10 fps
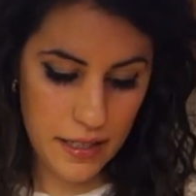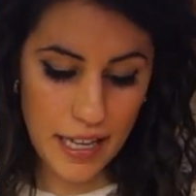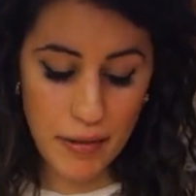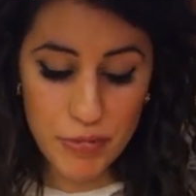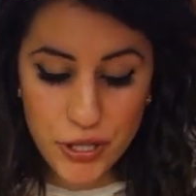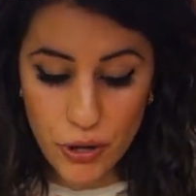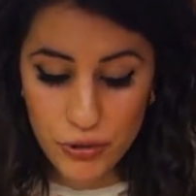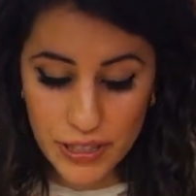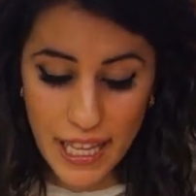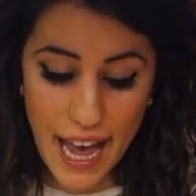Yeah, I'm
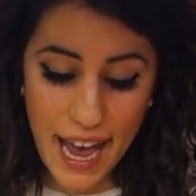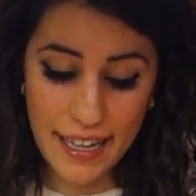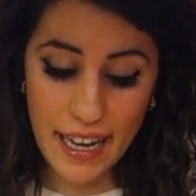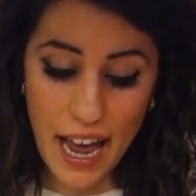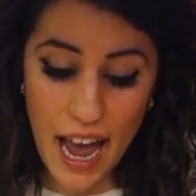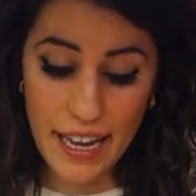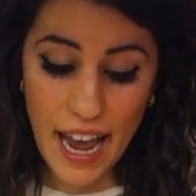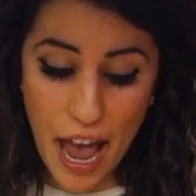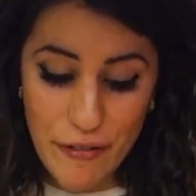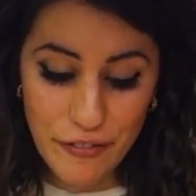so glad I
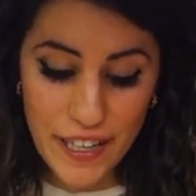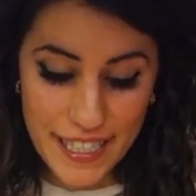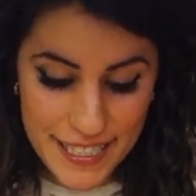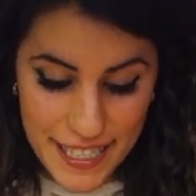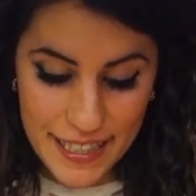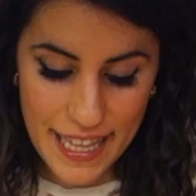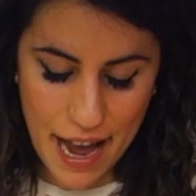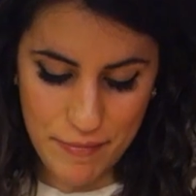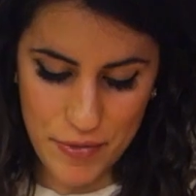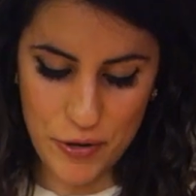effing did
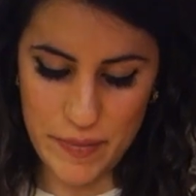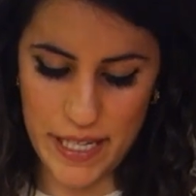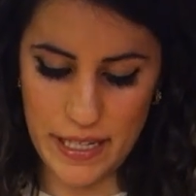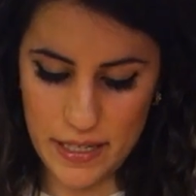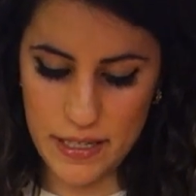that moment.